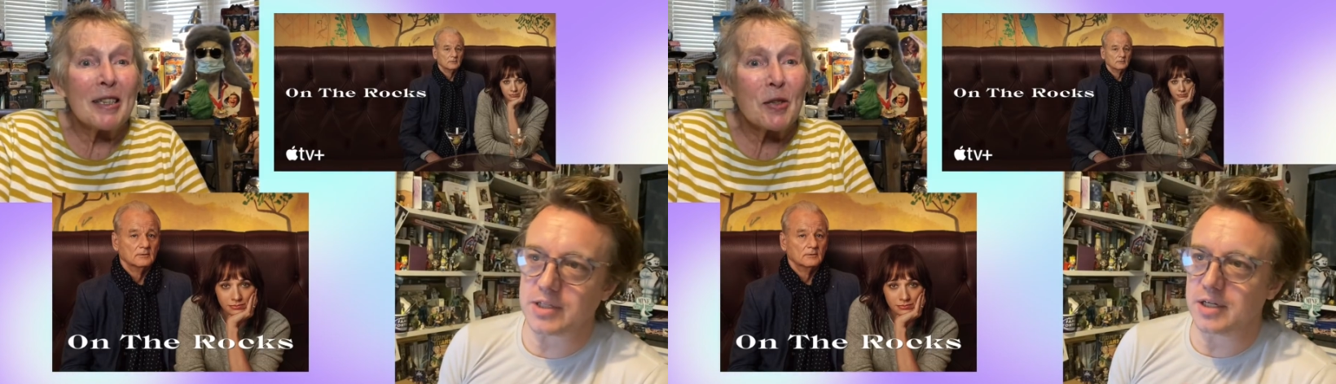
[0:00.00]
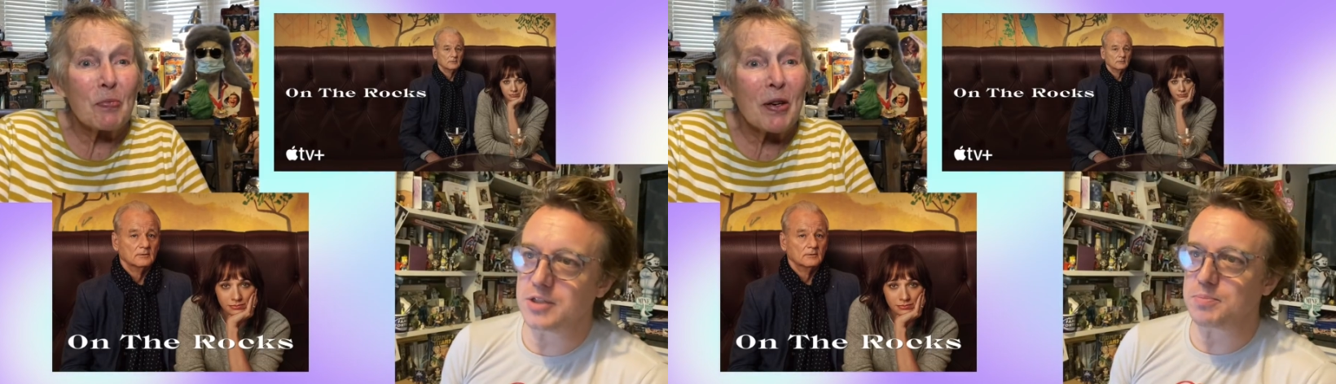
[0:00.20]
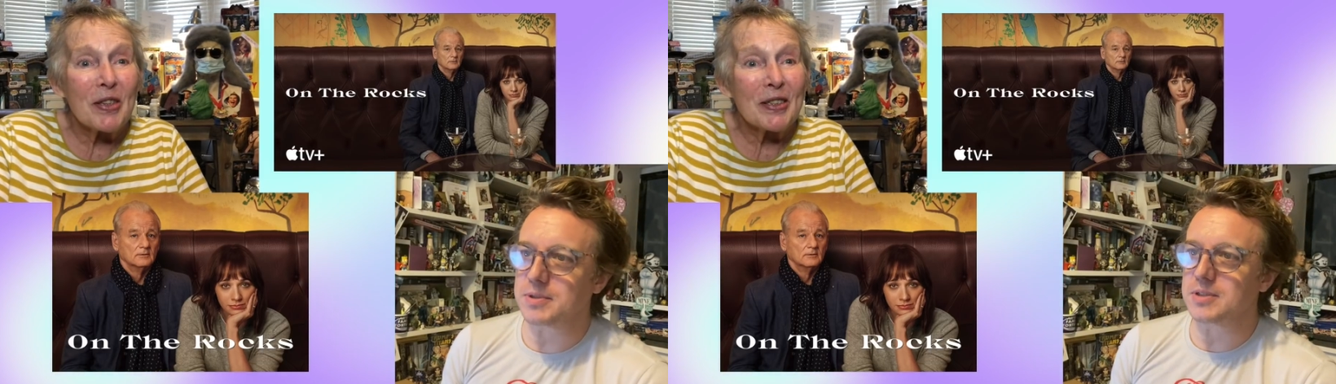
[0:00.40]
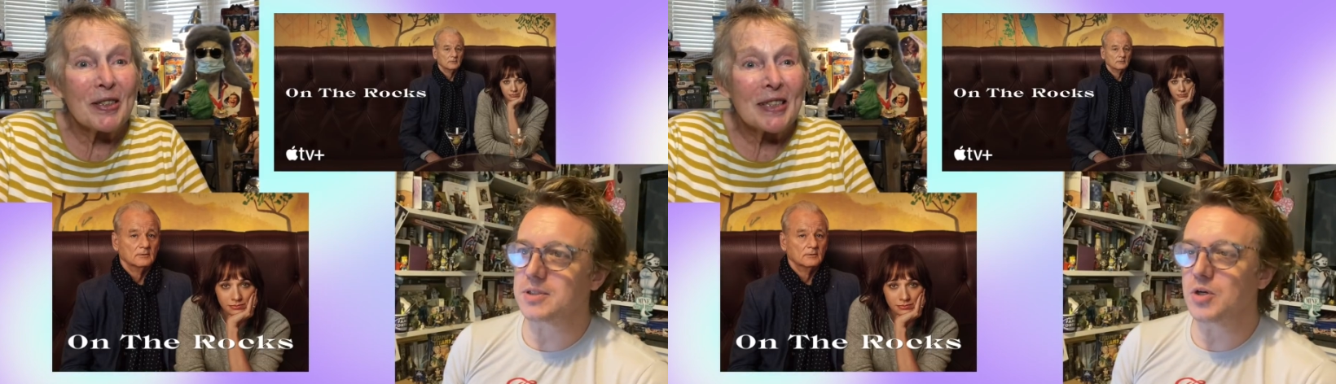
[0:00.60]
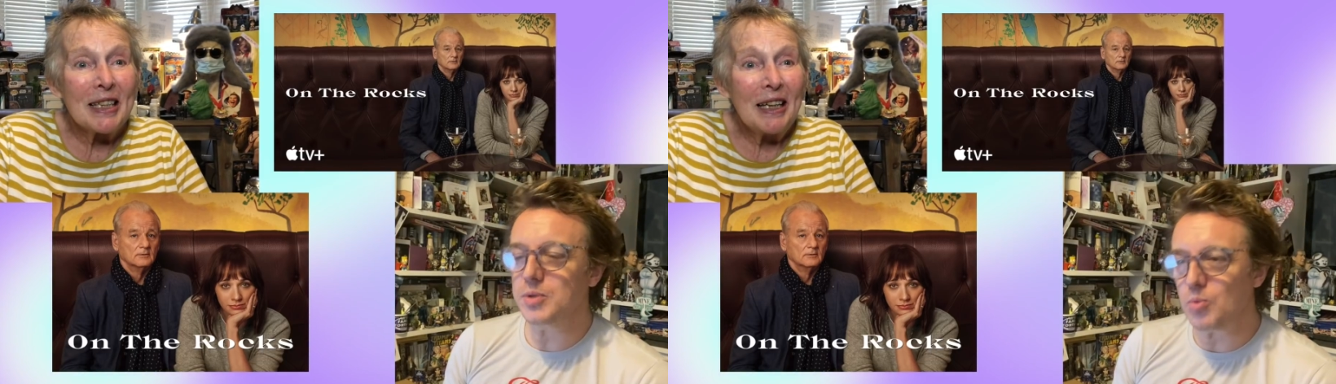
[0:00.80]
Speaker 1: Wayans her husband,
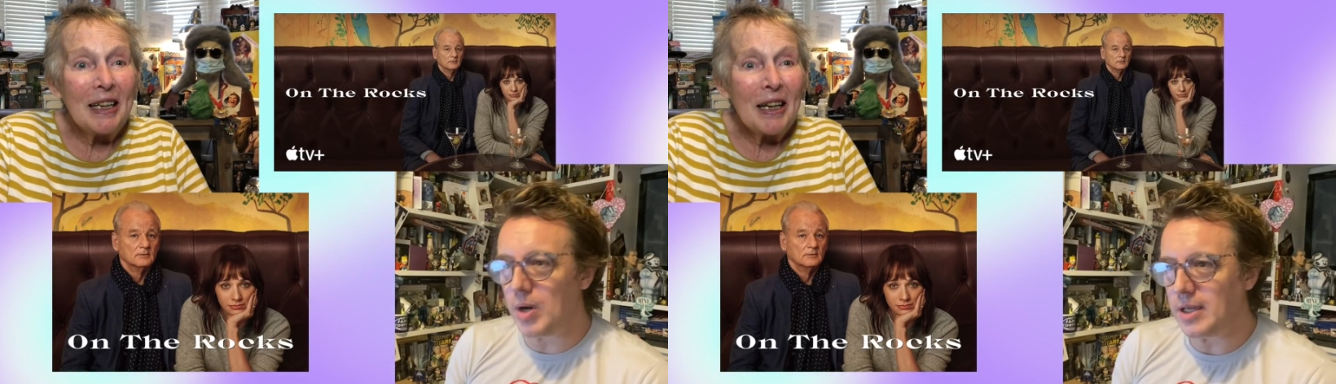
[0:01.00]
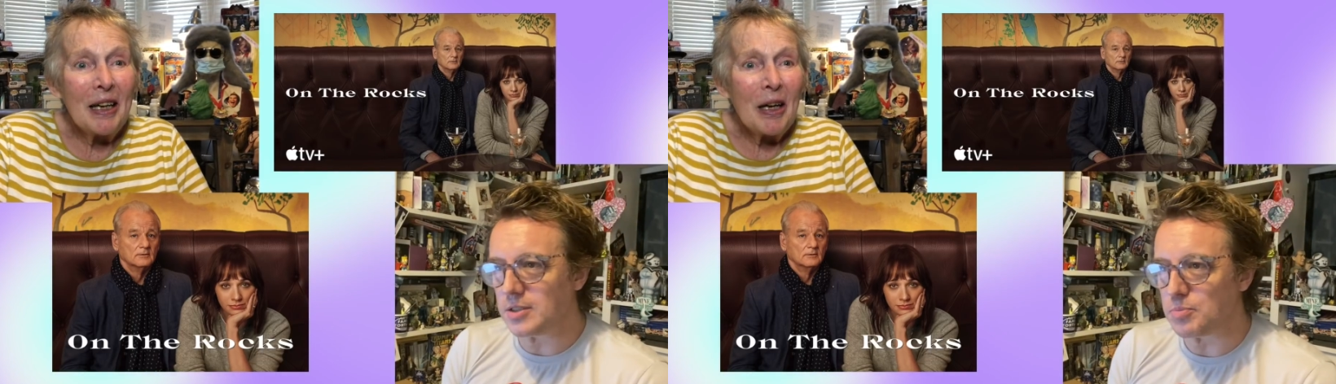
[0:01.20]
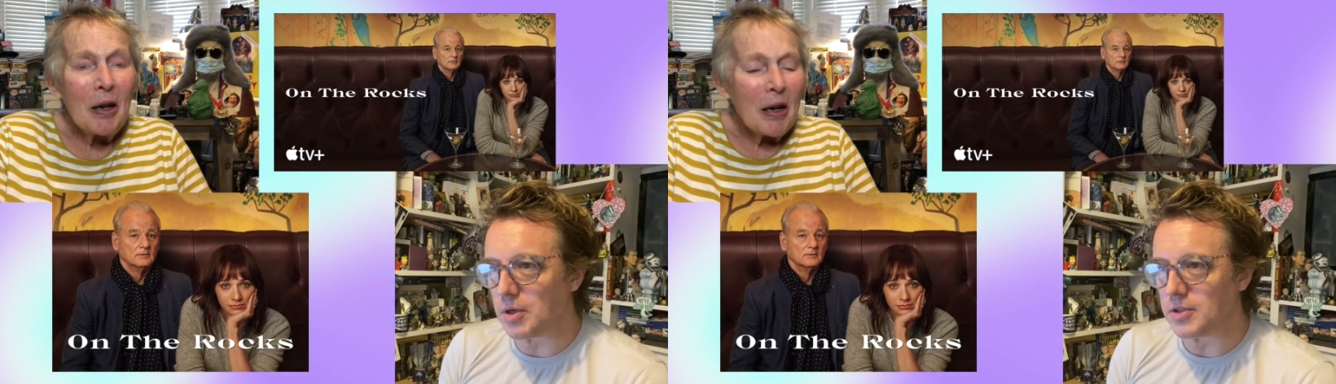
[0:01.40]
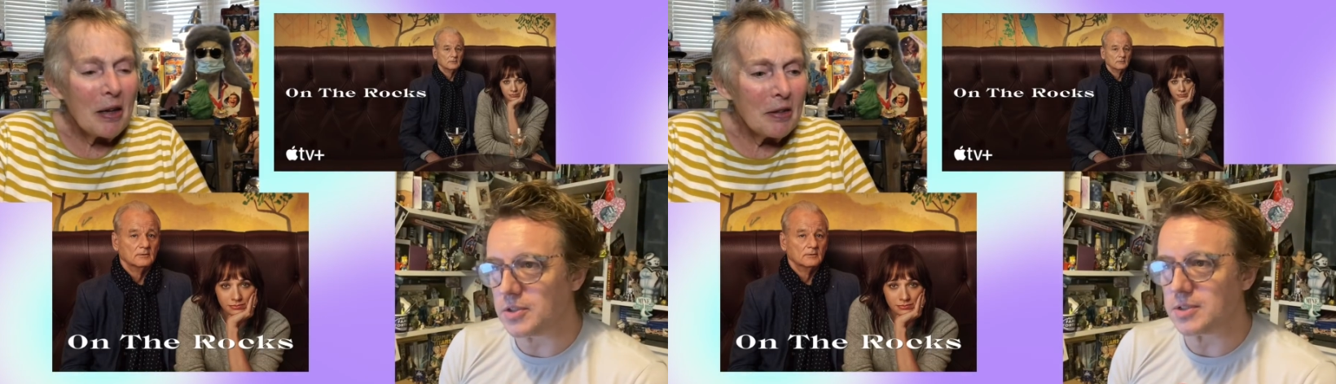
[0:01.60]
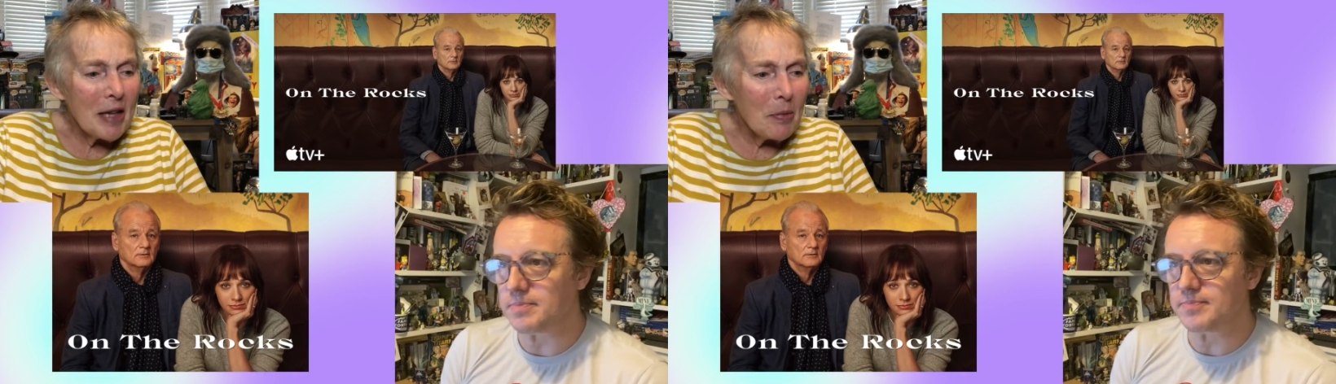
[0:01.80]
brothers. who
Speaker 2: are the Wayans
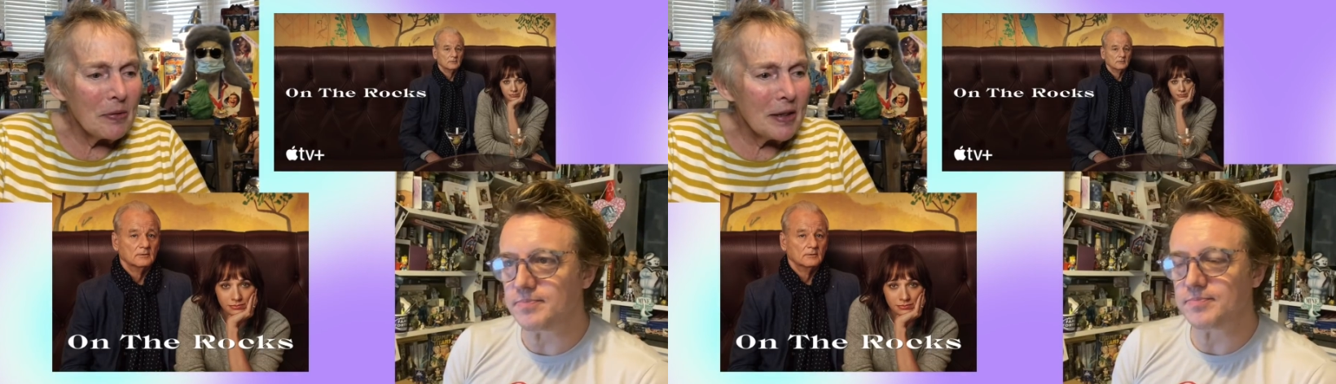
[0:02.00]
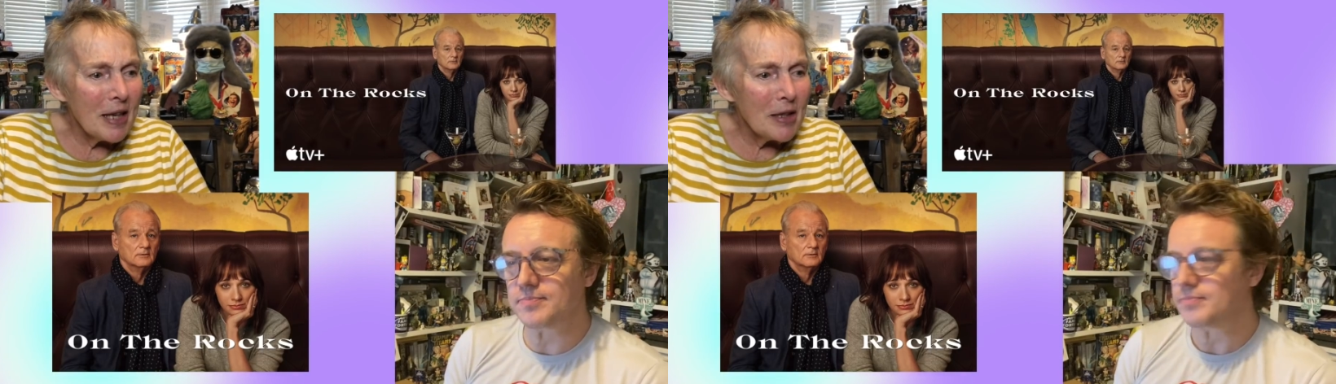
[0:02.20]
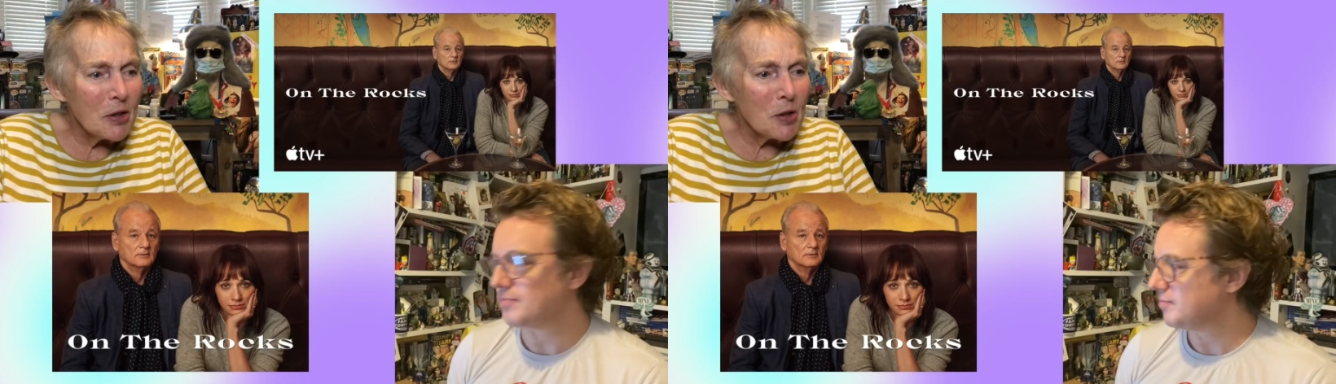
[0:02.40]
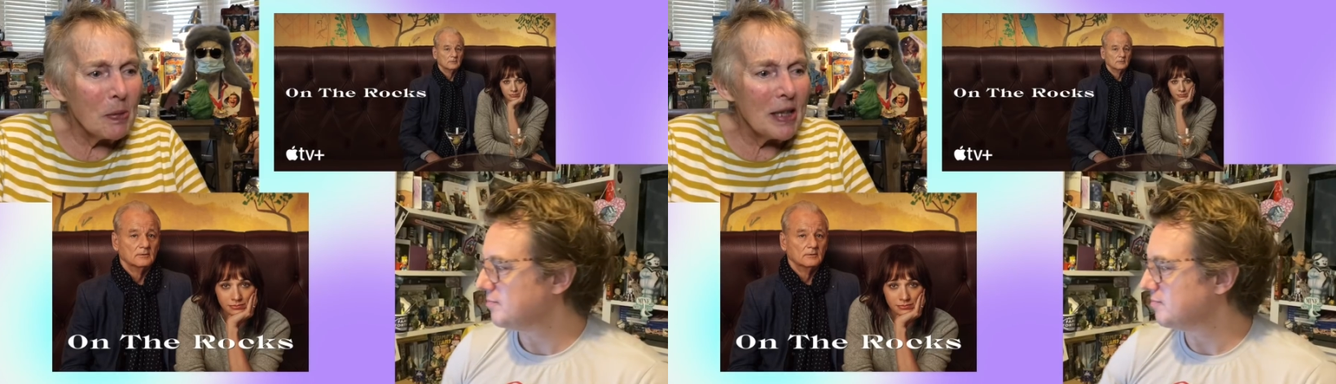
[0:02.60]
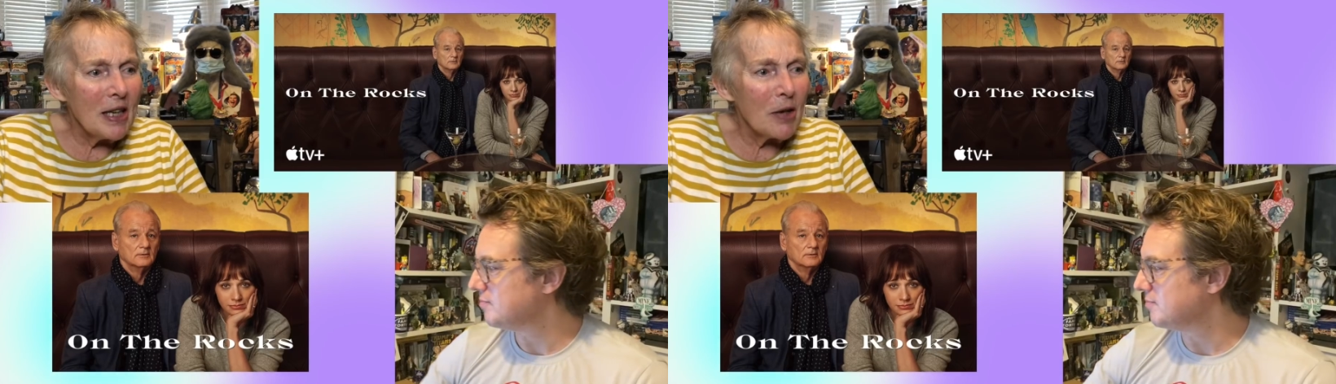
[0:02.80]
brothers?
Speaker 1: They, they used to
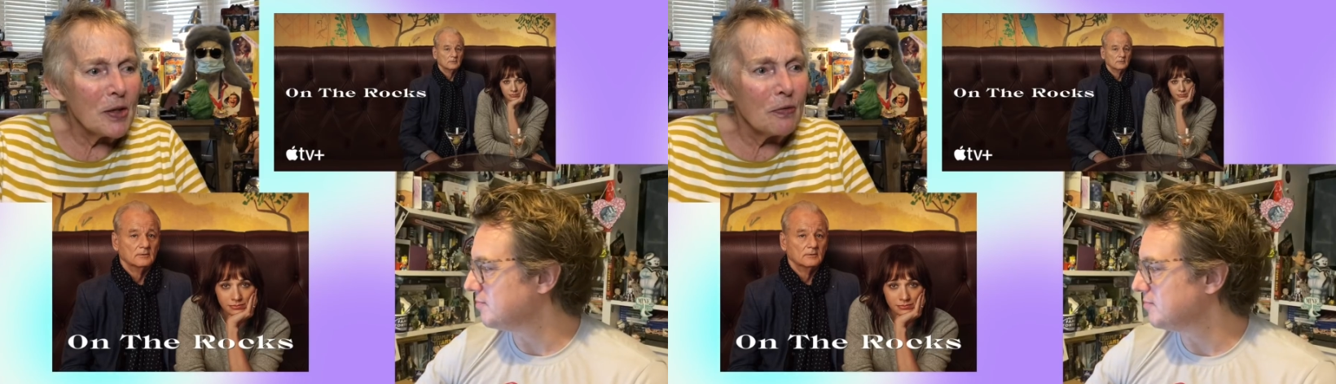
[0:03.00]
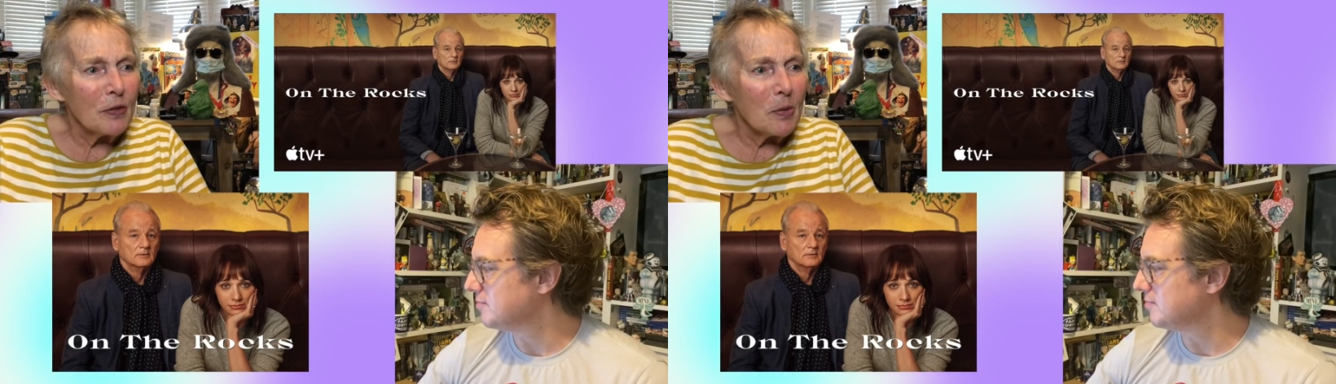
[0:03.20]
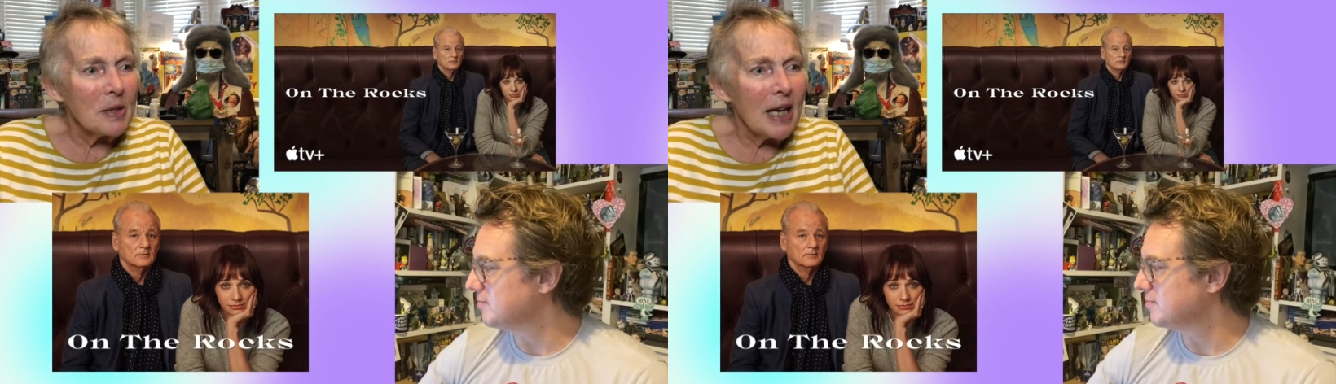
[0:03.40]
be in loads of films